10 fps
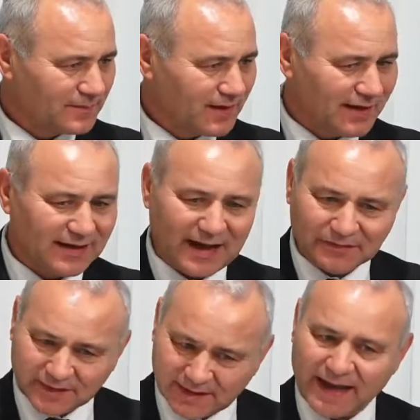And
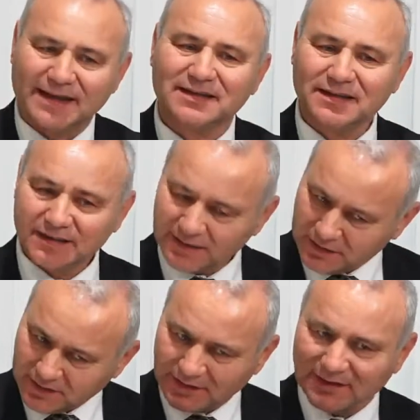after that,
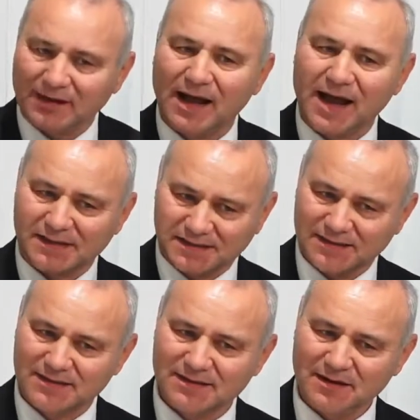you can
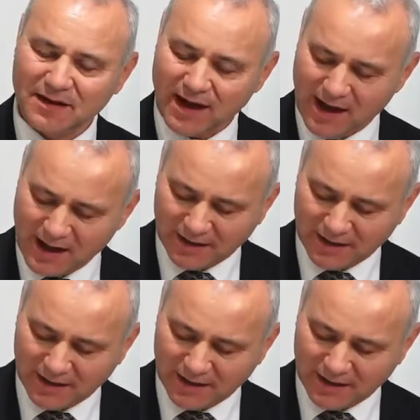ask, uh,